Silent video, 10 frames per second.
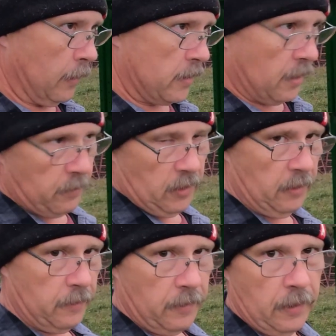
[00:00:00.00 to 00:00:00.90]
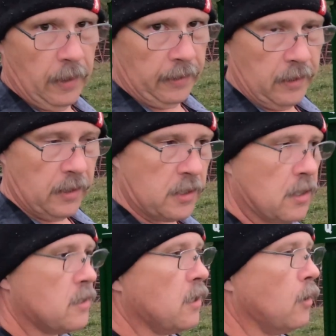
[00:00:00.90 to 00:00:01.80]
something like
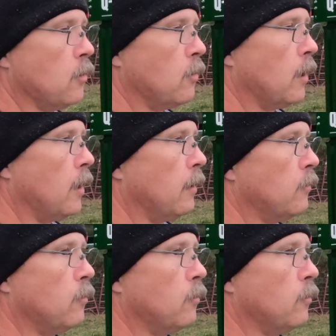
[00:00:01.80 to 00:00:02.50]
this. So